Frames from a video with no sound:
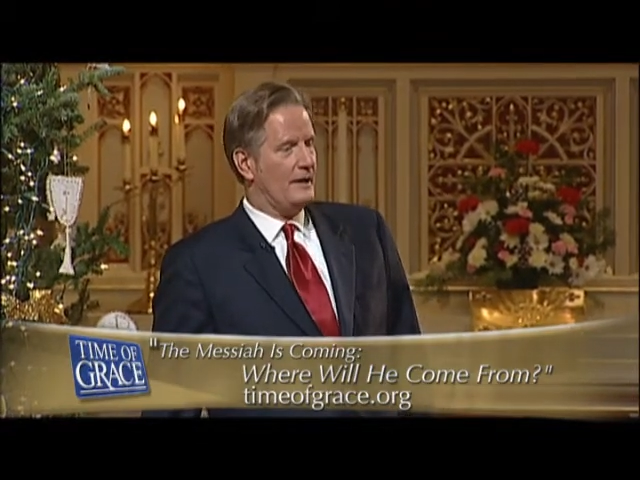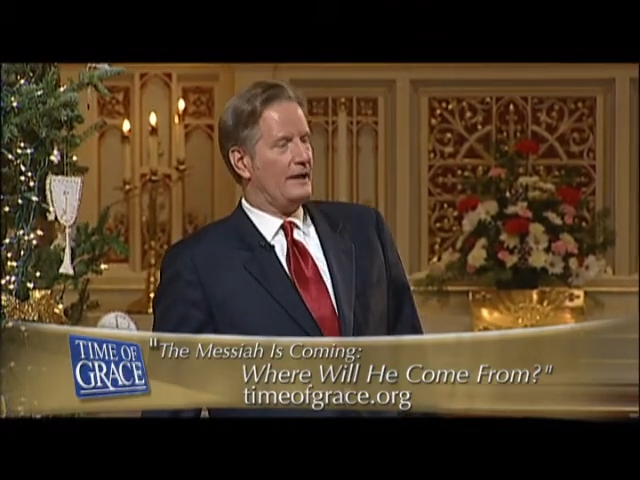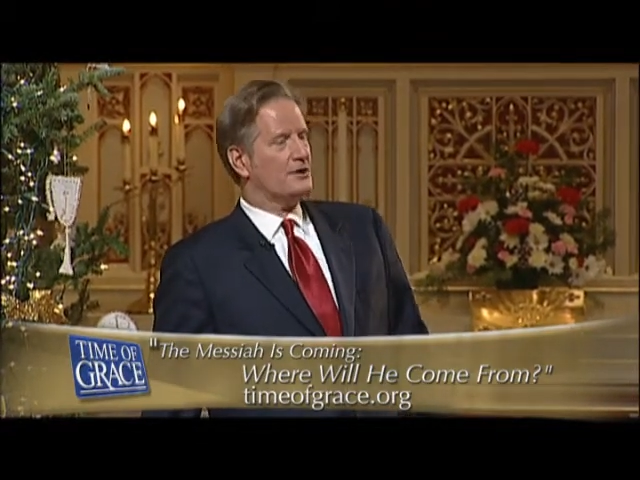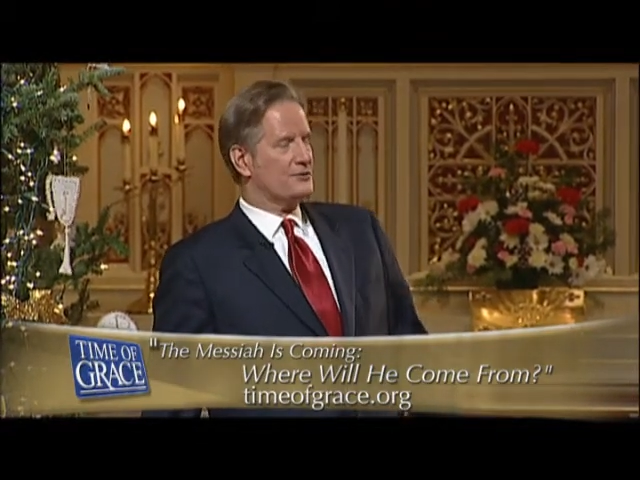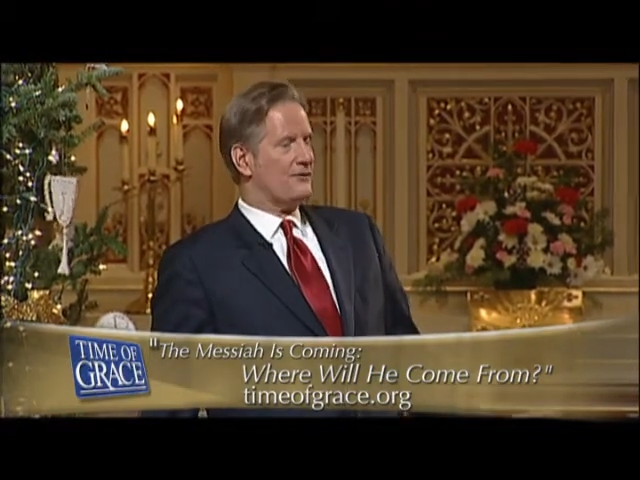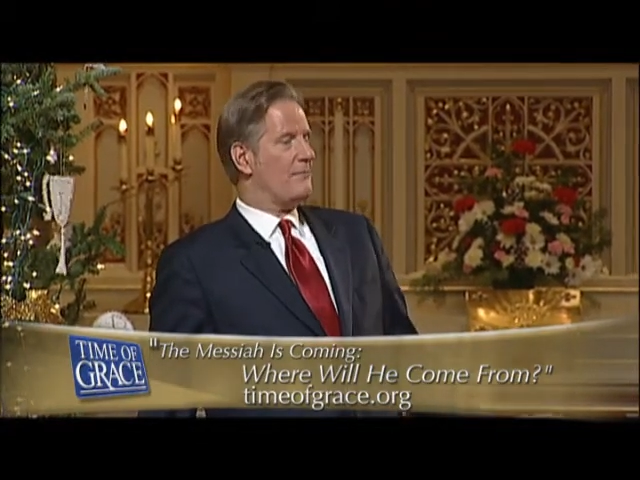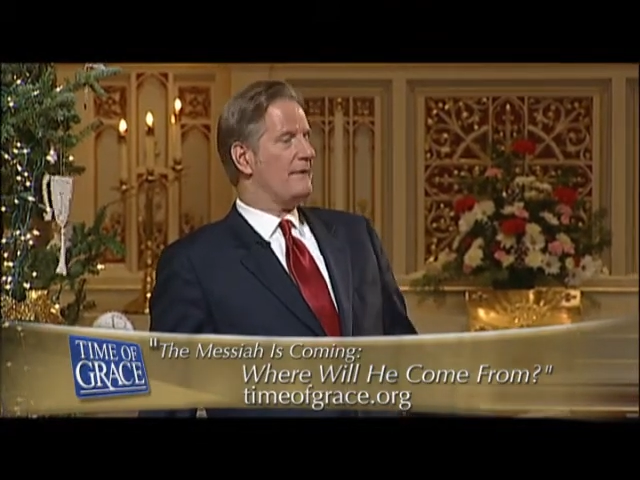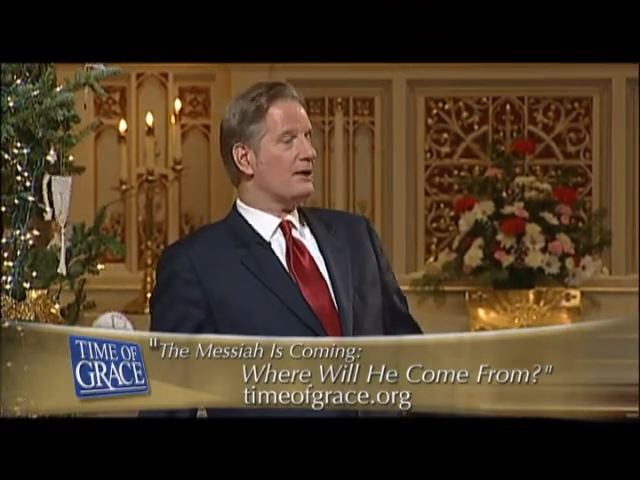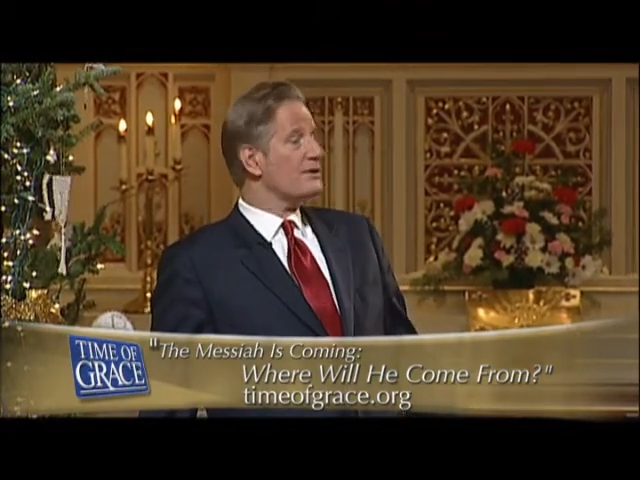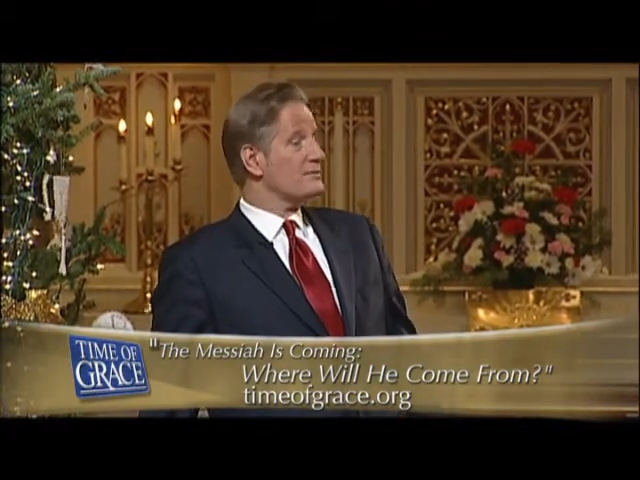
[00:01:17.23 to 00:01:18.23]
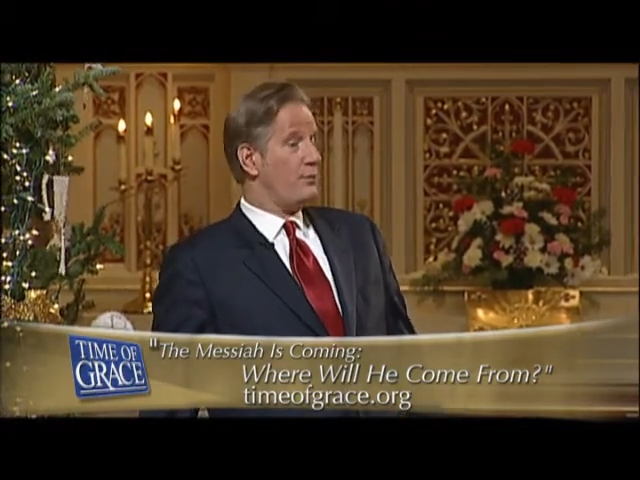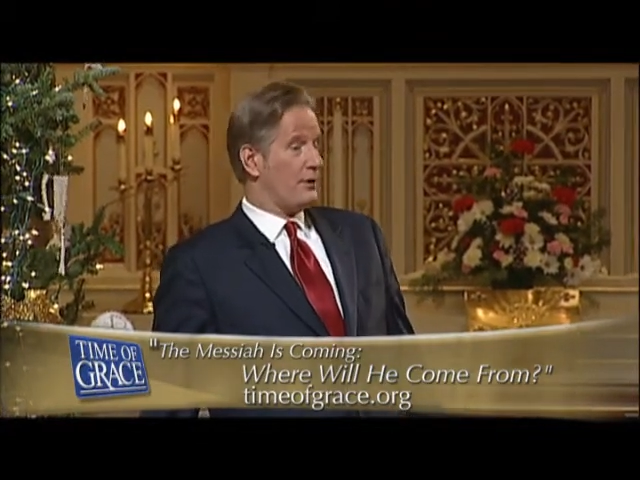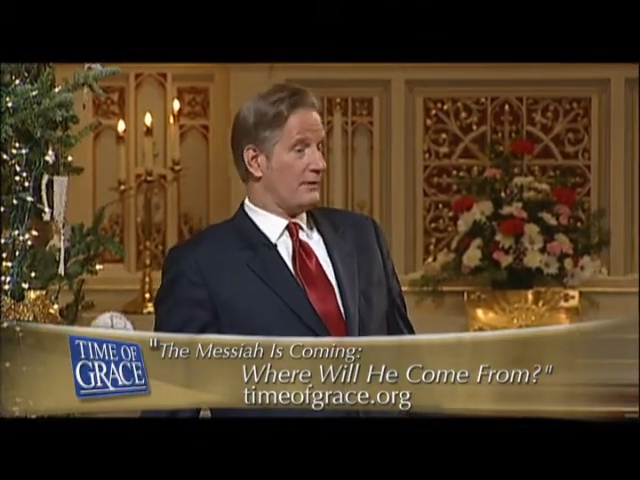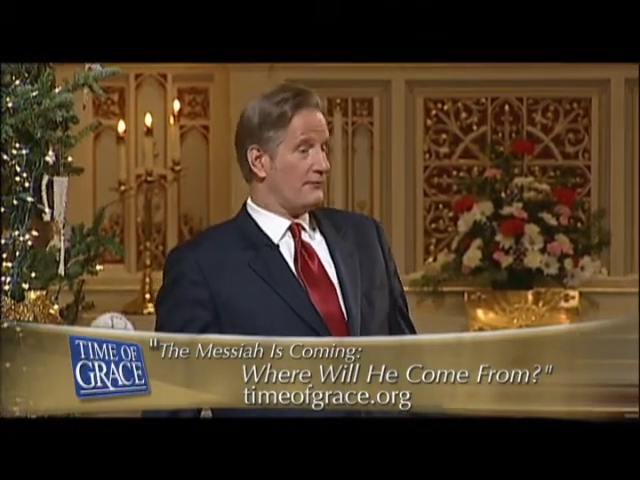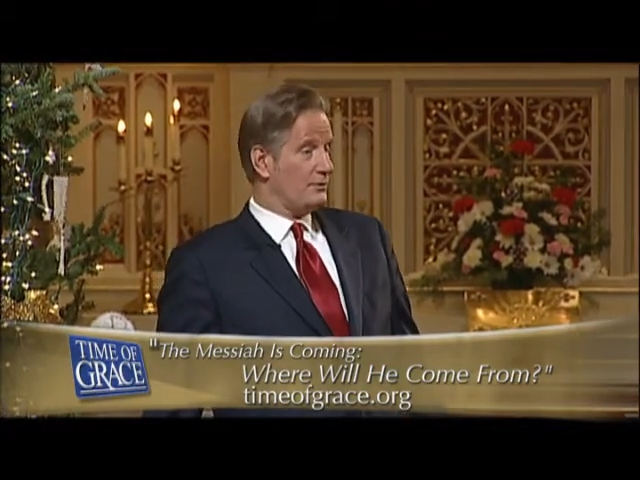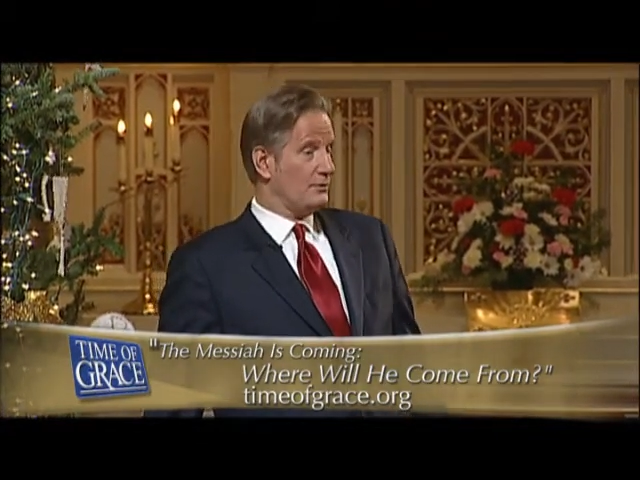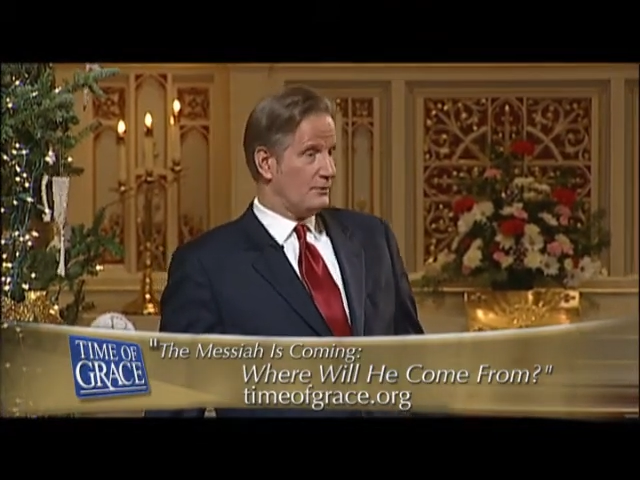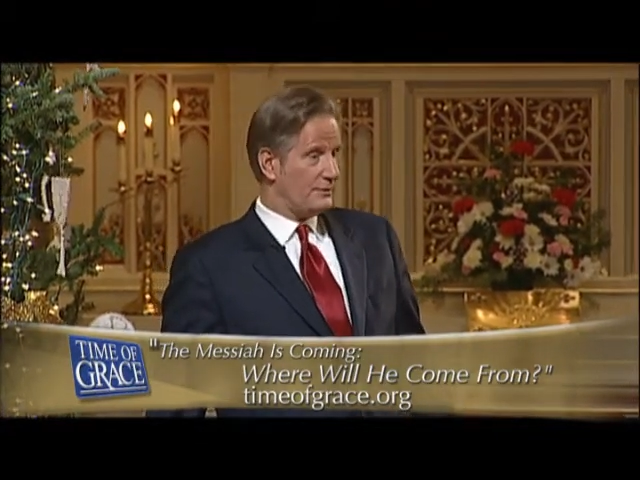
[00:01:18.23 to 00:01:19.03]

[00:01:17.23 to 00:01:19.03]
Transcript: It's from Mary's point of view,